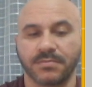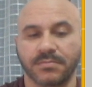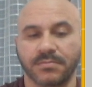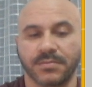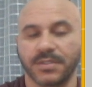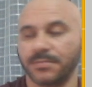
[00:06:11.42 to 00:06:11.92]

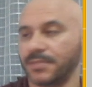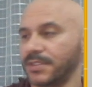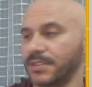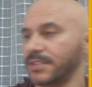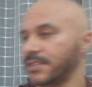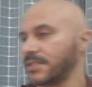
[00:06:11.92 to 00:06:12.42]

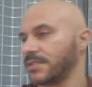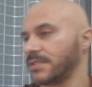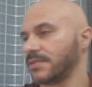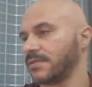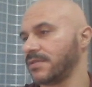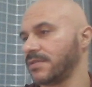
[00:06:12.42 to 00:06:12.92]
Maybe
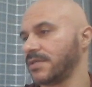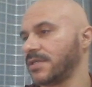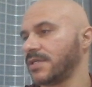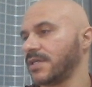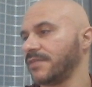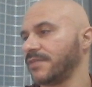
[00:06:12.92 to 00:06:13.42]

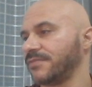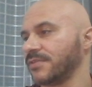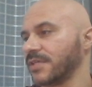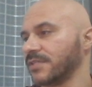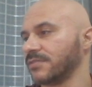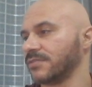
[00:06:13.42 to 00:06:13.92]
I
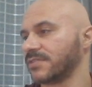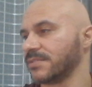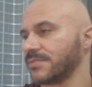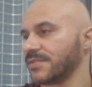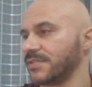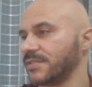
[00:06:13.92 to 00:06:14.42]
forgot to do
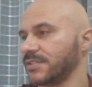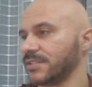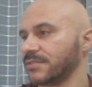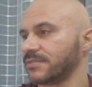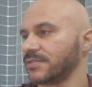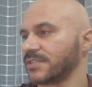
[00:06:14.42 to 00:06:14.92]
something
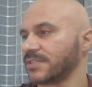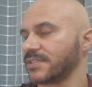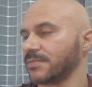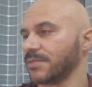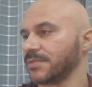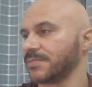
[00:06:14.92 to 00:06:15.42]
here. Just a
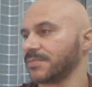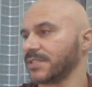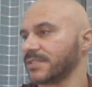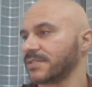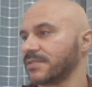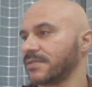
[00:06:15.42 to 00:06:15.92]
moment,
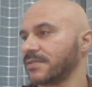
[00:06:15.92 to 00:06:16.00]
please.